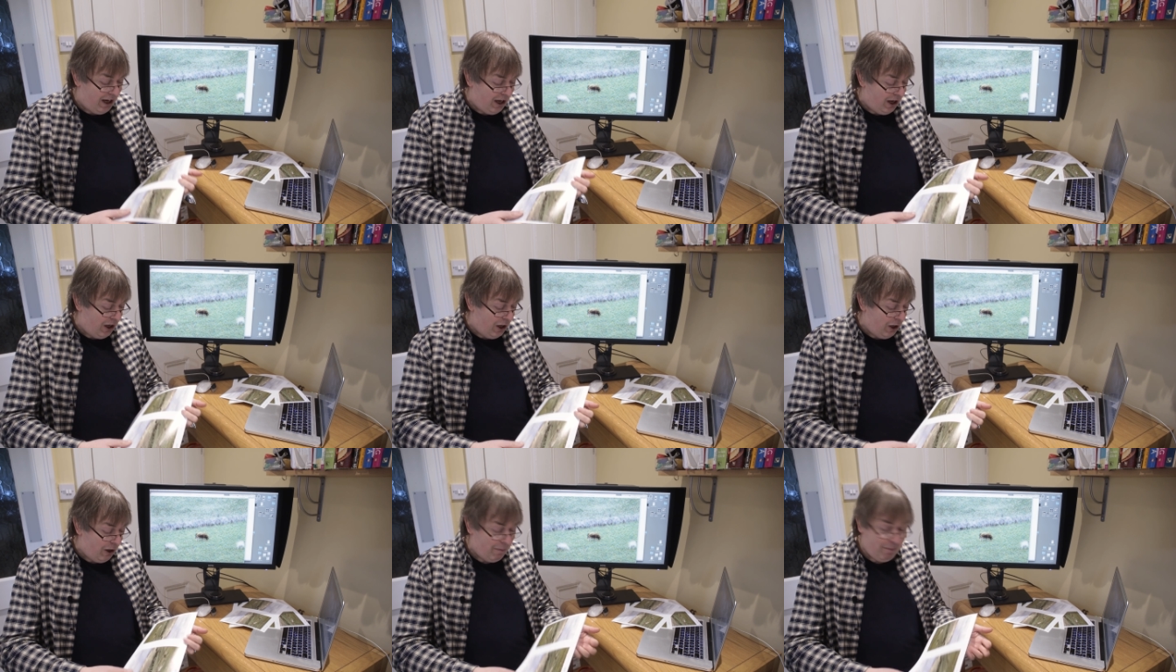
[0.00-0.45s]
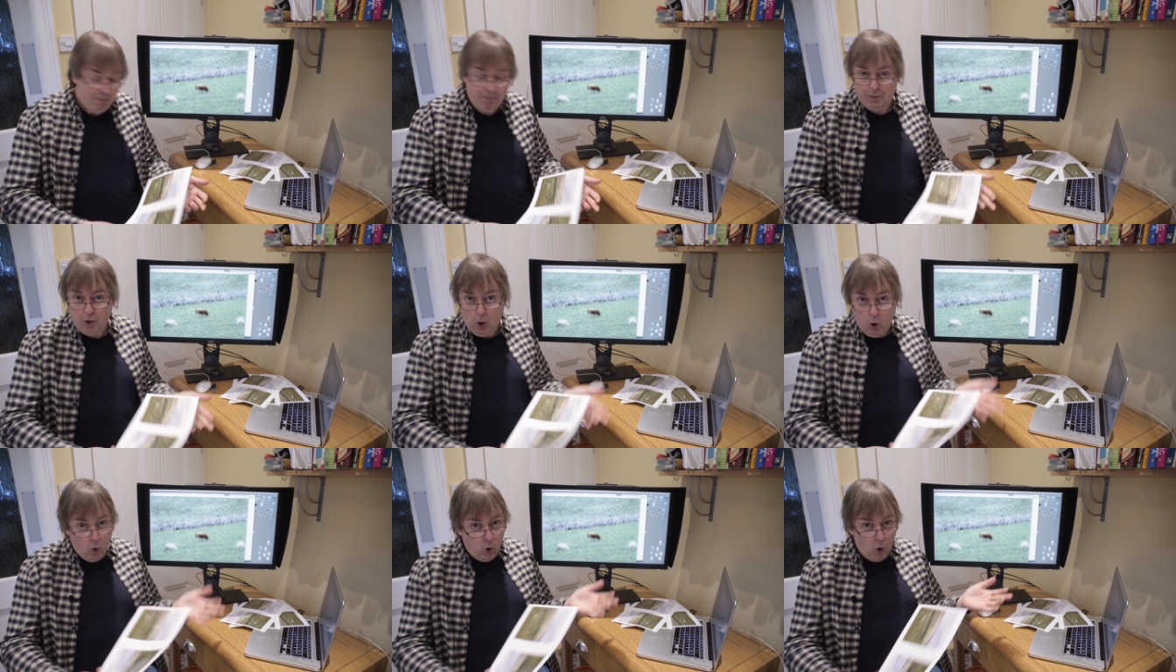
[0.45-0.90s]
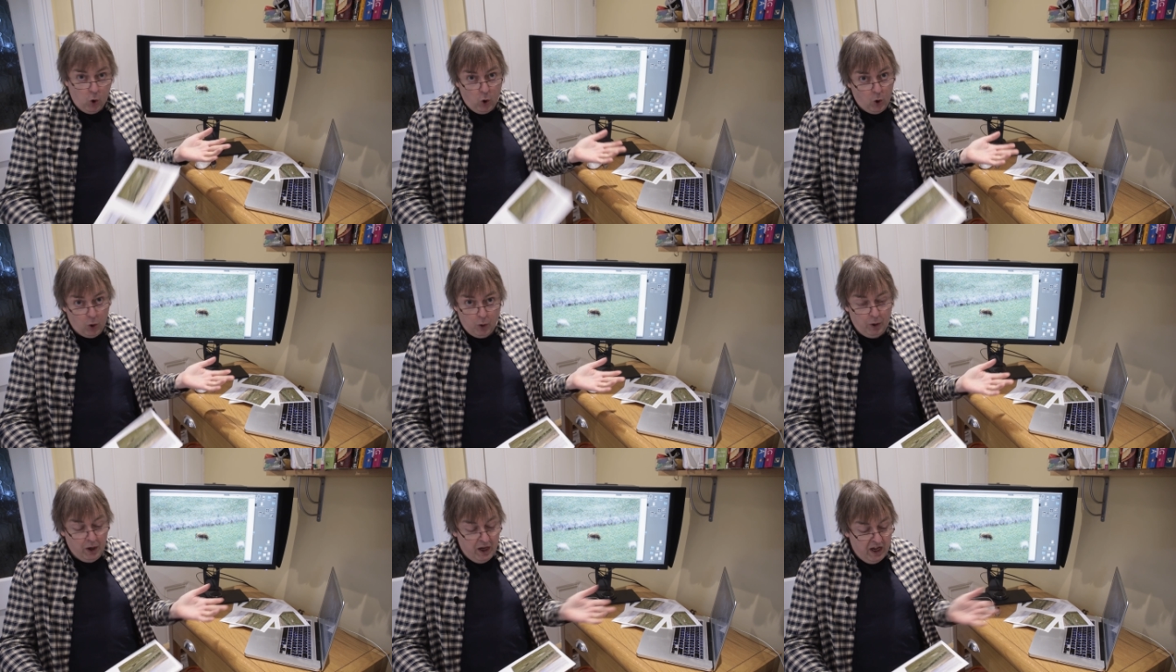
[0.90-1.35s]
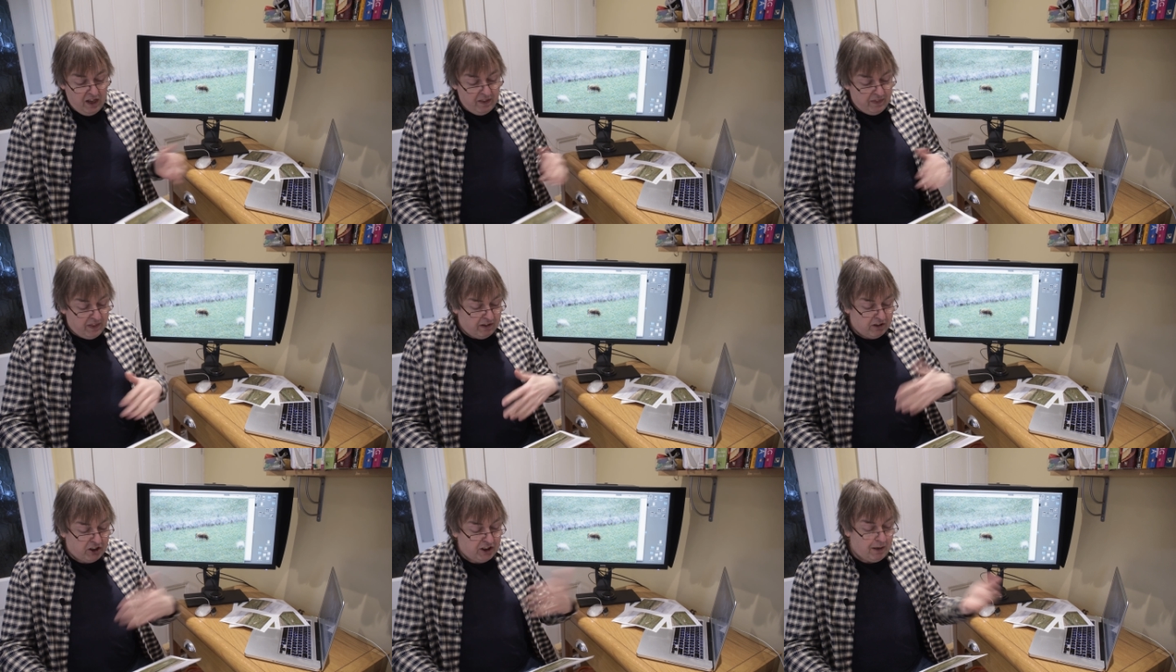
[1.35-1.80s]
um, or
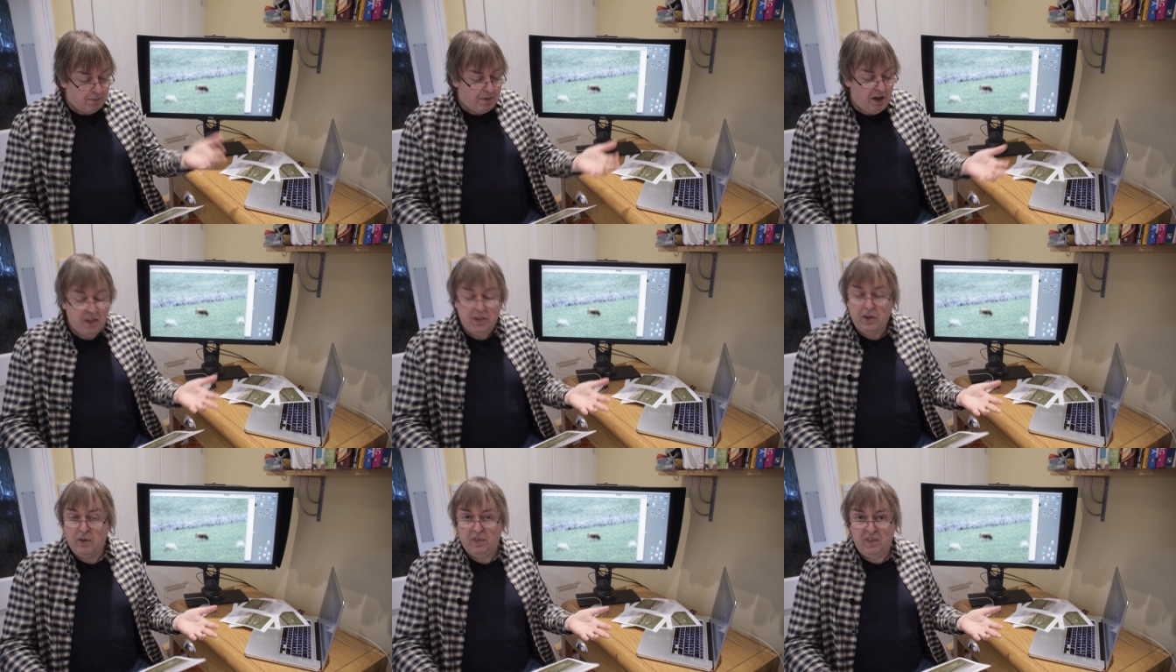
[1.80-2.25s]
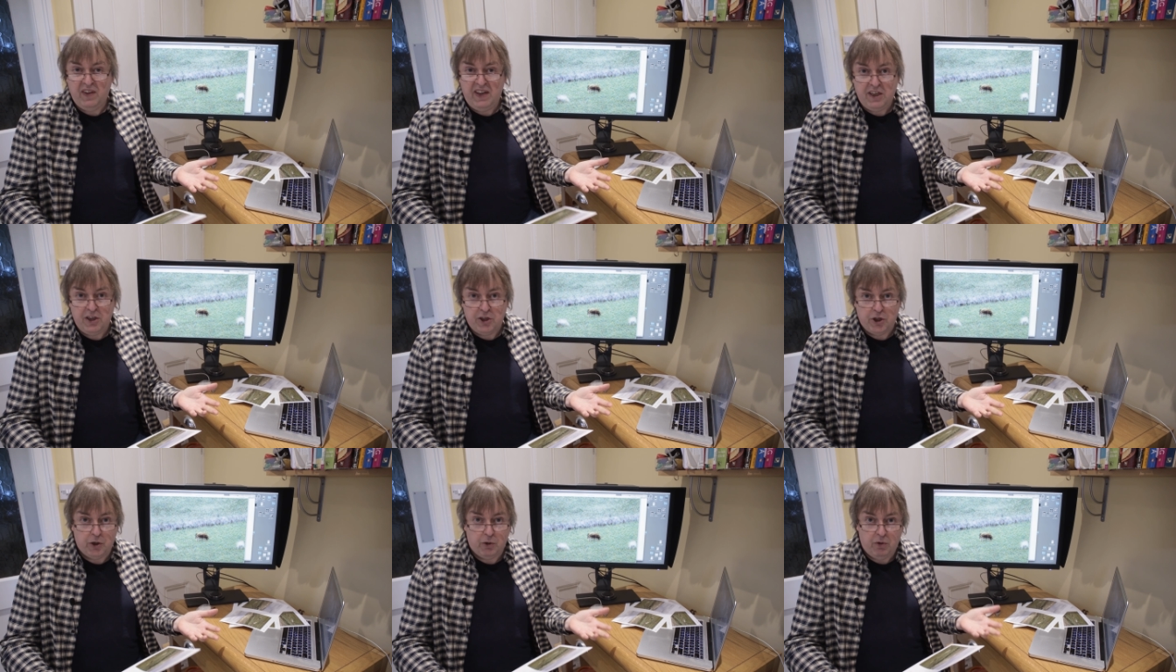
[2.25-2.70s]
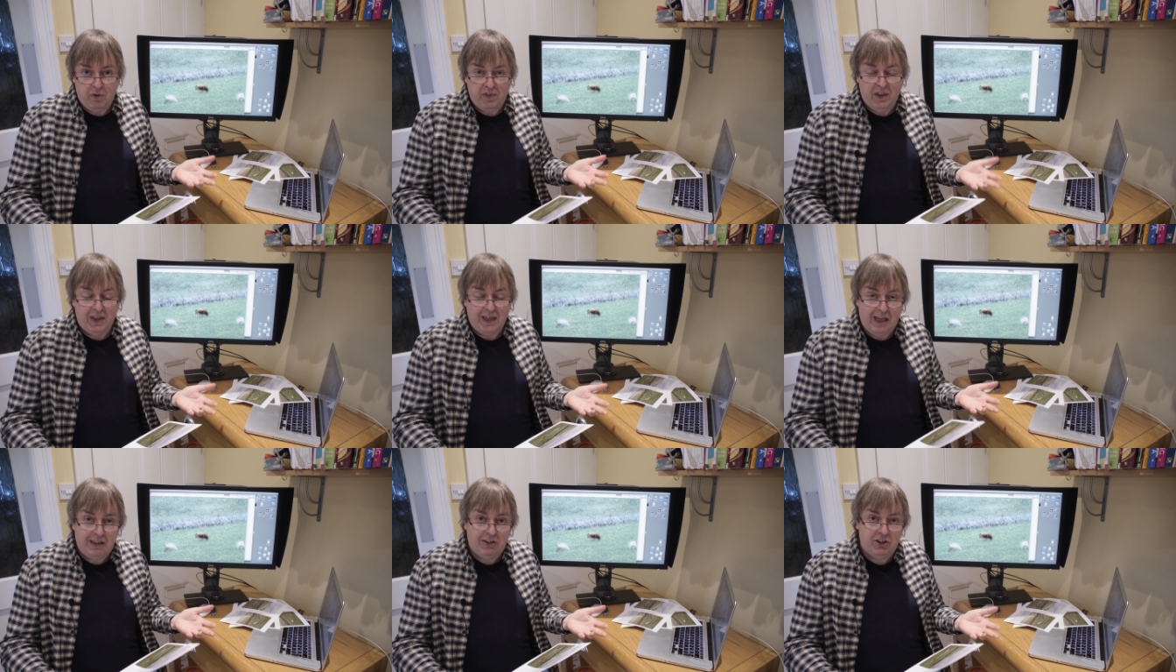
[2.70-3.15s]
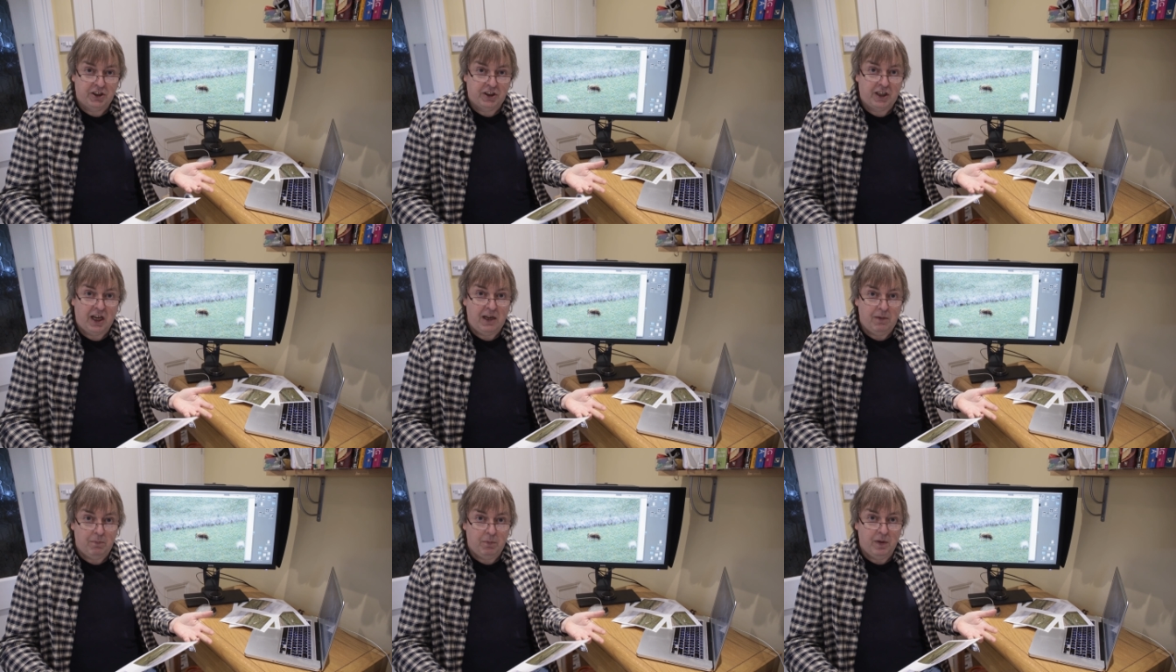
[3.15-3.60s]
there's some other feature of the
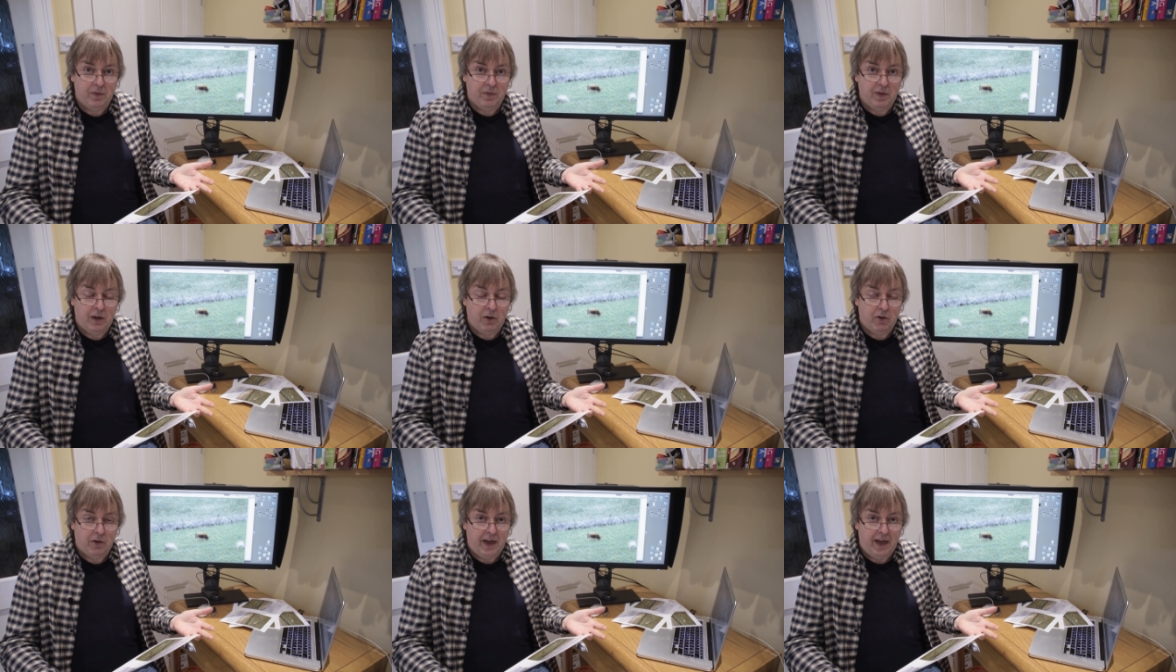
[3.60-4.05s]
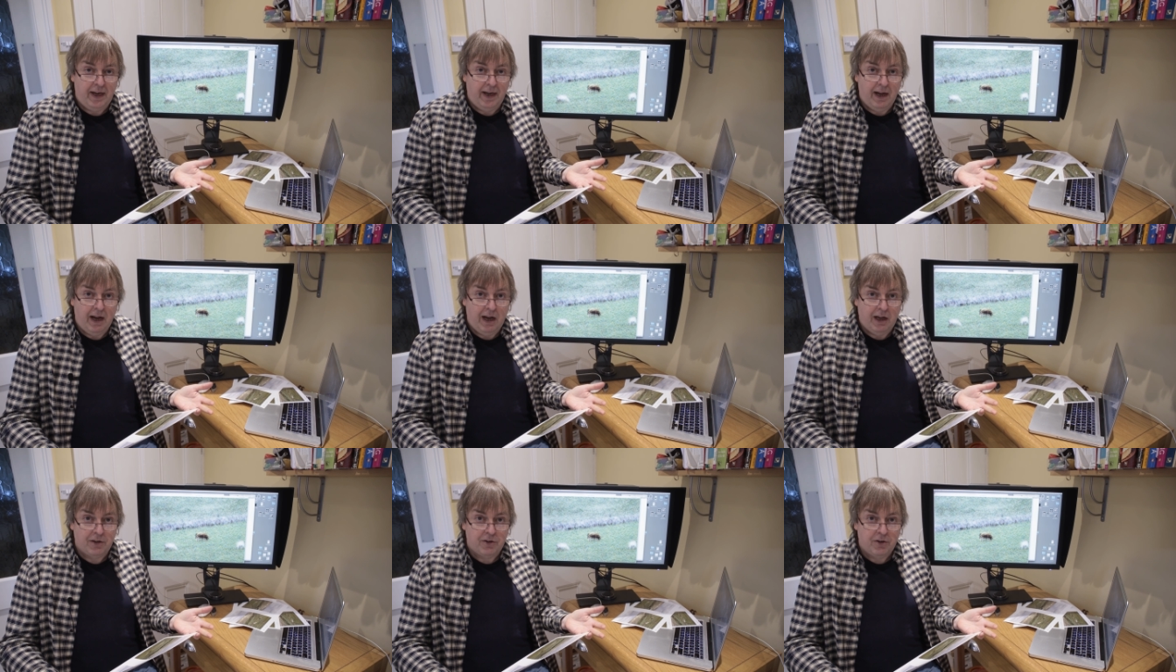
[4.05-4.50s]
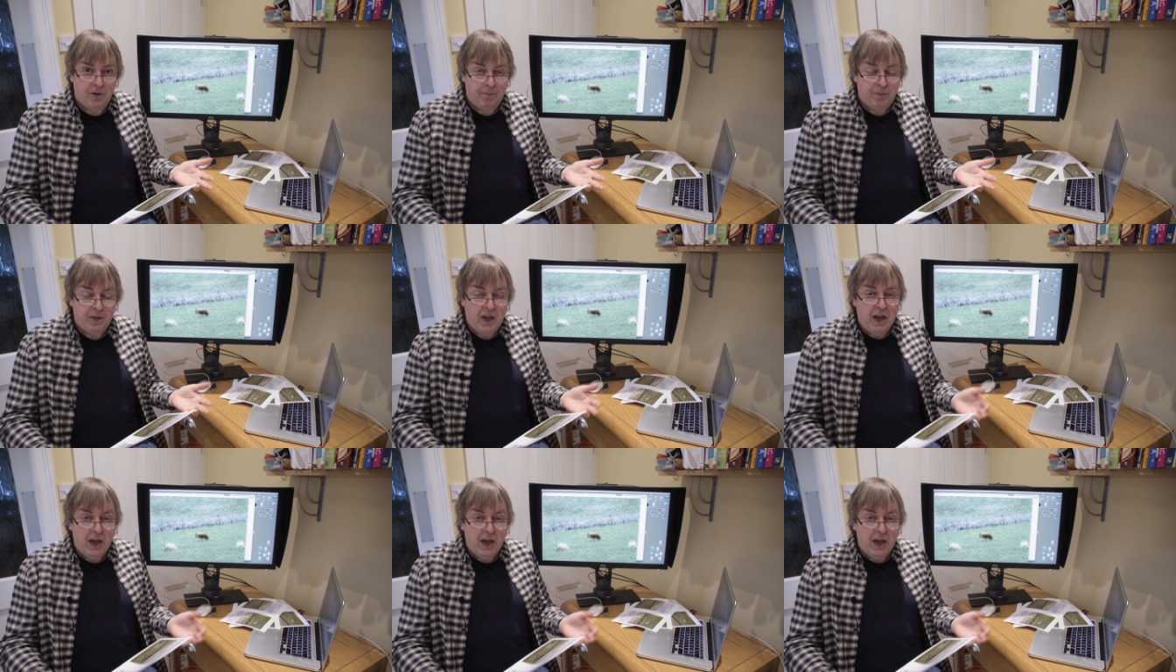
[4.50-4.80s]
landscape that they're looking at.